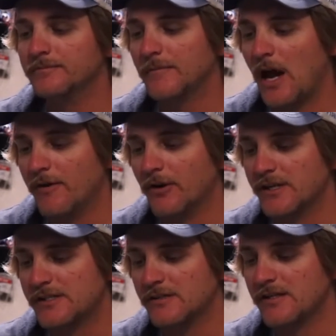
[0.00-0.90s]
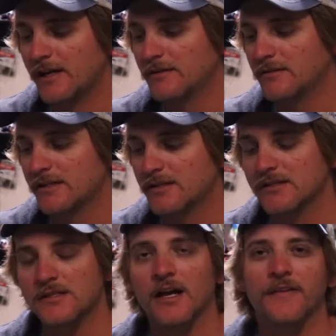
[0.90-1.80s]
Hadn't rusted yet. That's a
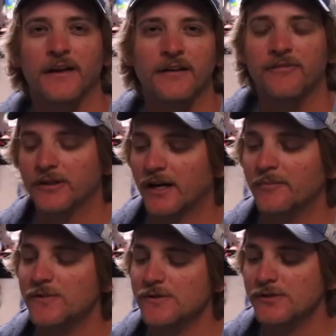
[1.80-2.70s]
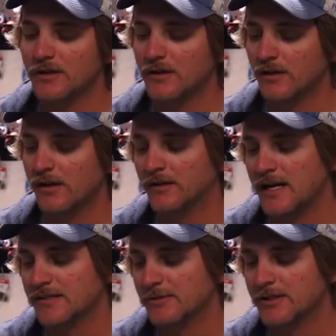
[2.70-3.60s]
good sign. They definitely got abused
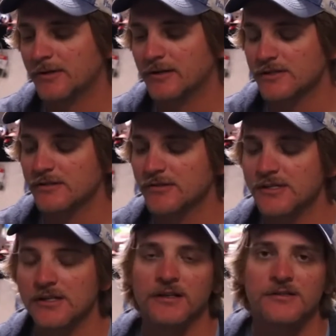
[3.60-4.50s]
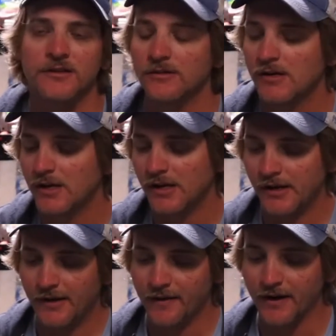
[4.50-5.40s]
last week when I was in Louisiana, so
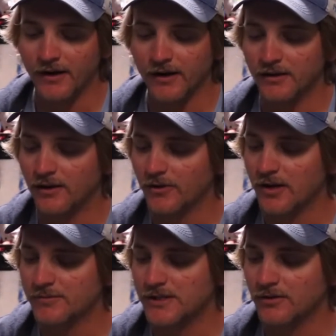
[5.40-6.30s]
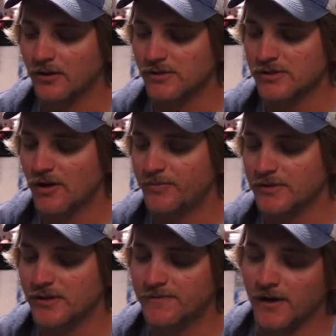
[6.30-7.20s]
they're holding up, still closing,
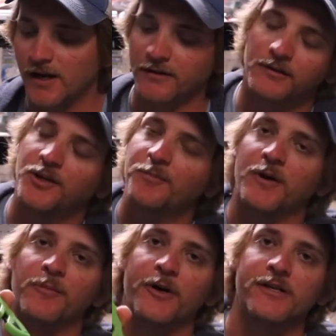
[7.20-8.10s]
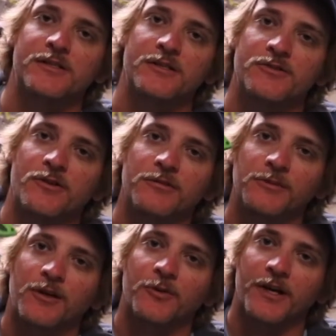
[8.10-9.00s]
opening just fine. Good pair of braid scissors on
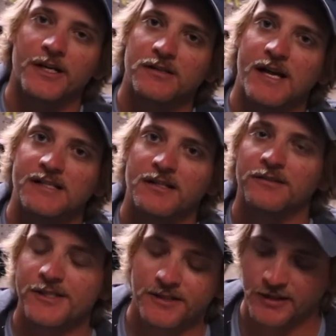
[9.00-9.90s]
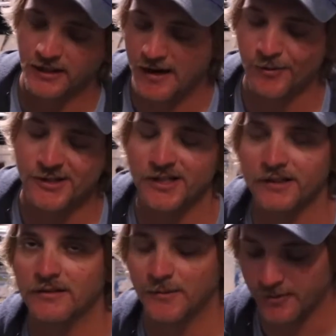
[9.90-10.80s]
them. Come with a nice elastic leash. It came with a
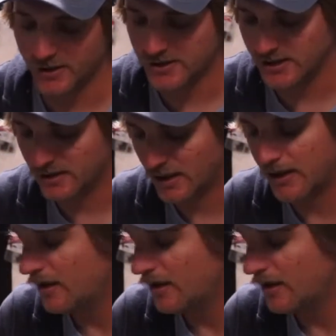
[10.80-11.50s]
sheath. I'm not a big sheath guy.